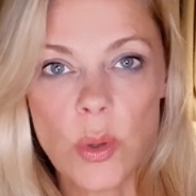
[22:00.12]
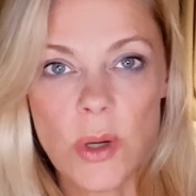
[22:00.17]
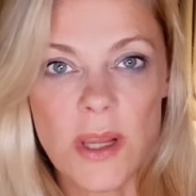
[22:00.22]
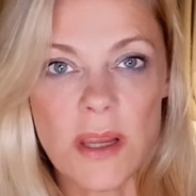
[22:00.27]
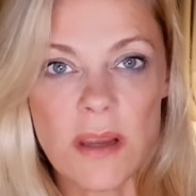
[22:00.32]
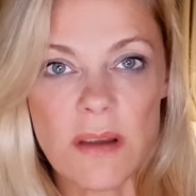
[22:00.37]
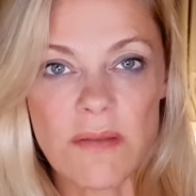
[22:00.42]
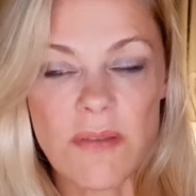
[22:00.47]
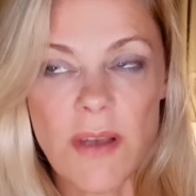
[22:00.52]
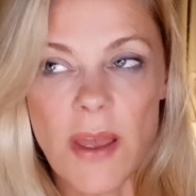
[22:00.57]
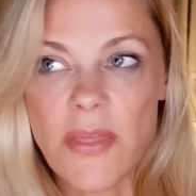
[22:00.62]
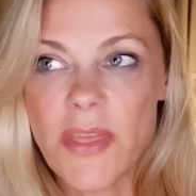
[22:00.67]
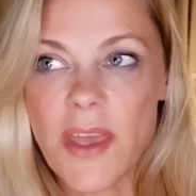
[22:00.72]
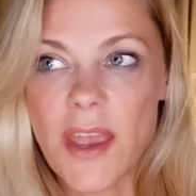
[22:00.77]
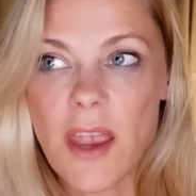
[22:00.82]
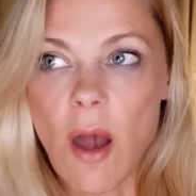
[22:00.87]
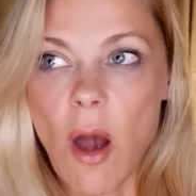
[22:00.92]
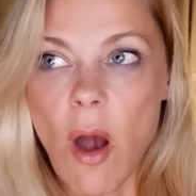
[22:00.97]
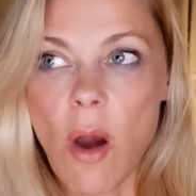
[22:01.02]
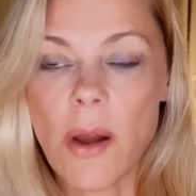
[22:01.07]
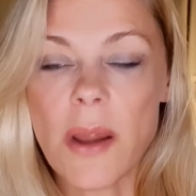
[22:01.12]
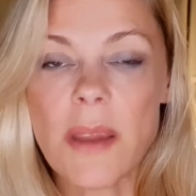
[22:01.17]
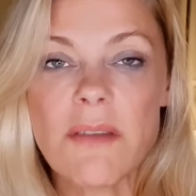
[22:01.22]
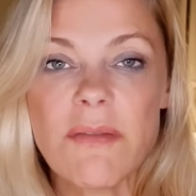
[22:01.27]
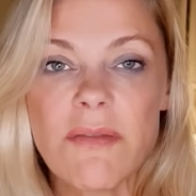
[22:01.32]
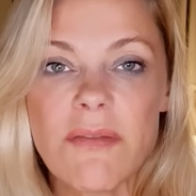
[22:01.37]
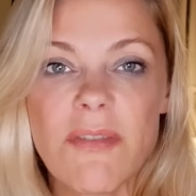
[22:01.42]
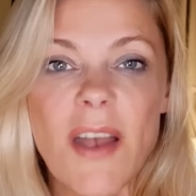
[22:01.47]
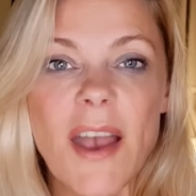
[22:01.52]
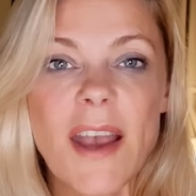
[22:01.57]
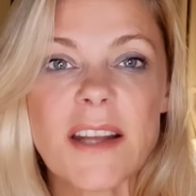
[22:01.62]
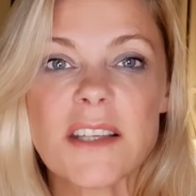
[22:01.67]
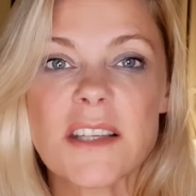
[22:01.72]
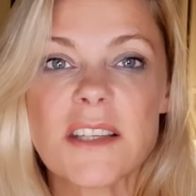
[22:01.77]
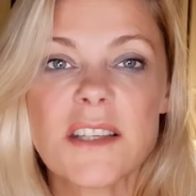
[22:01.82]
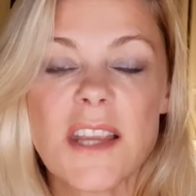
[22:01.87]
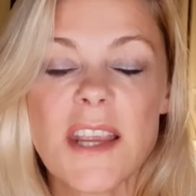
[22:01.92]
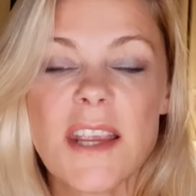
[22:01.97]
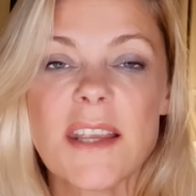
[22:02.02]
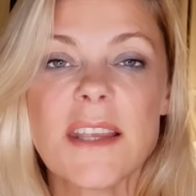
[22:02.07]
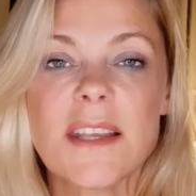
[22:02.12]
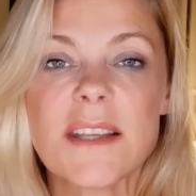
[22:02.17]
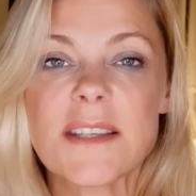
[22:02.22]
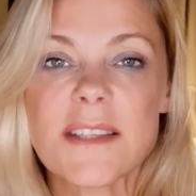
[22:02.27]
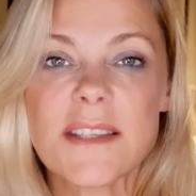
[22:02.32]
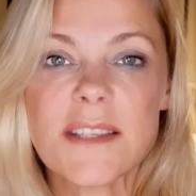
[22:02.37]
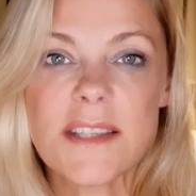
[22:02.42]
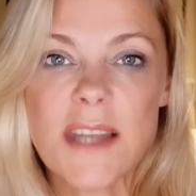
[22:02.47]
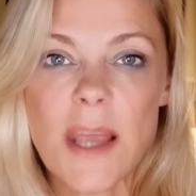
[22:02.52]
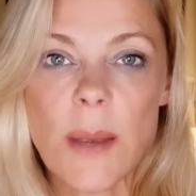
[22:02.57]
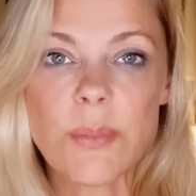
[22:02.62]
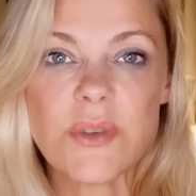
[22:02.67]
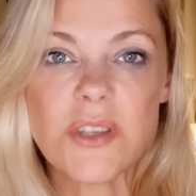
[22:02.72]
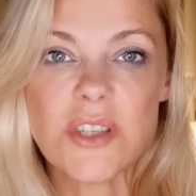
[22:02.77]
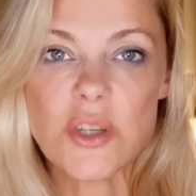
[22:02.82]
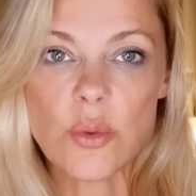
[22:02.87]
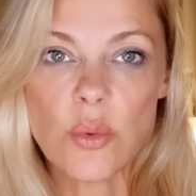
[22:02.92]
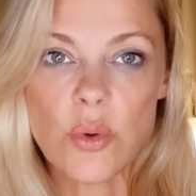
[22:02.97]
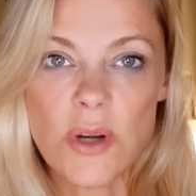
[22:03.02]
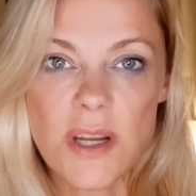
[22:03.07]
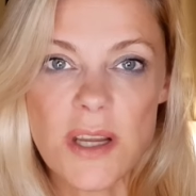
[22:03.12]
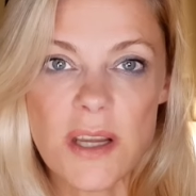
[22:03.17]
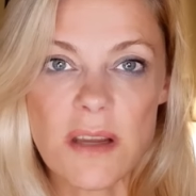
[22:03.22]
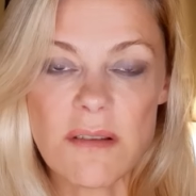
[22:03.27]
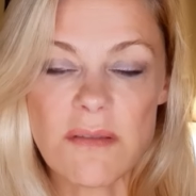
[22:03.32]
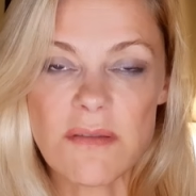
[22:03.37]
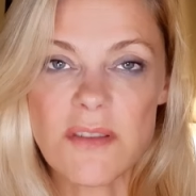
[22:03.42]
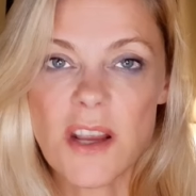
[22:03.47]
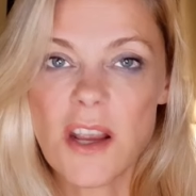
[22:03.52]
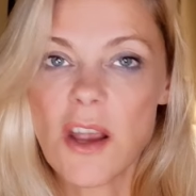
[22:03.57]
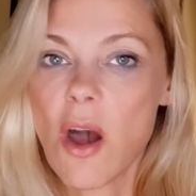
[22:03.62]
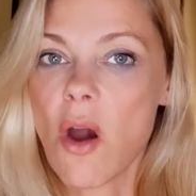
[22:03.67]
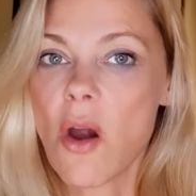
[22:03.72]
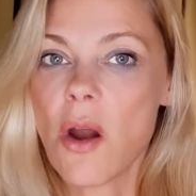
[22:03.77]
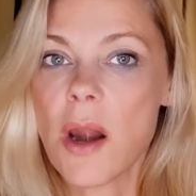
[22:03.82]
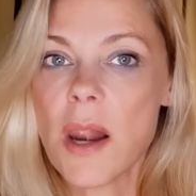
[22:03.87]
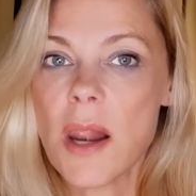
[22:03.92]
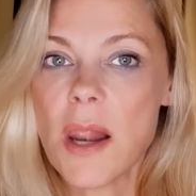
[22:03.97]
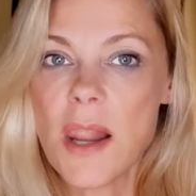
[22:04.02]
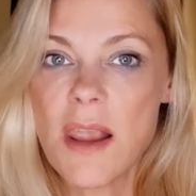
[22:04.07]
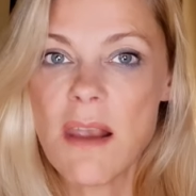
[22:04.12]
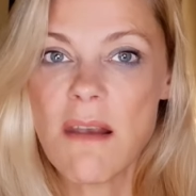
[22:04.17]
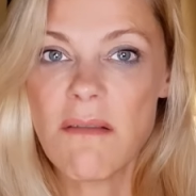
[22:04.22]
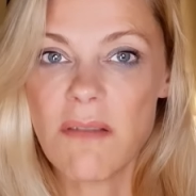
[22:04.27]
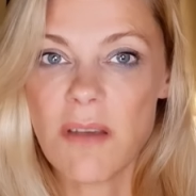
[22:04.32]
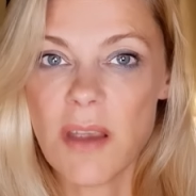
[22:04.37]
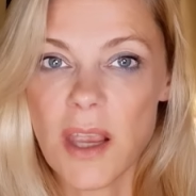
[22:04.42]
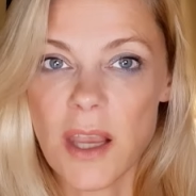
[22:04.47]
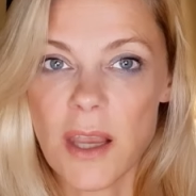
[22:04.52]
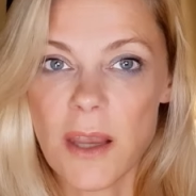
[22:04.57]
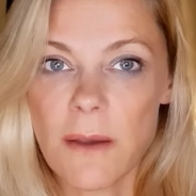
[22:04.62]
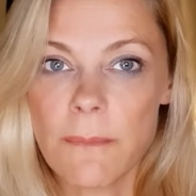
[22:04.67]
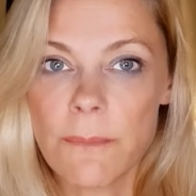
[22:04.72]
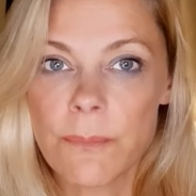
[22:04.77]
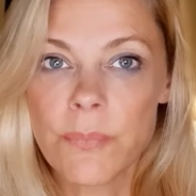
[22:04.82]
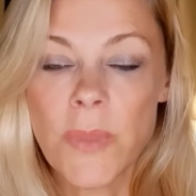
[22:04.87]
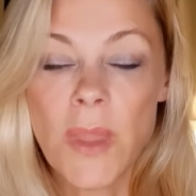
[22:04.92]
leave and they are in fact taking steps to leave, they are leaving.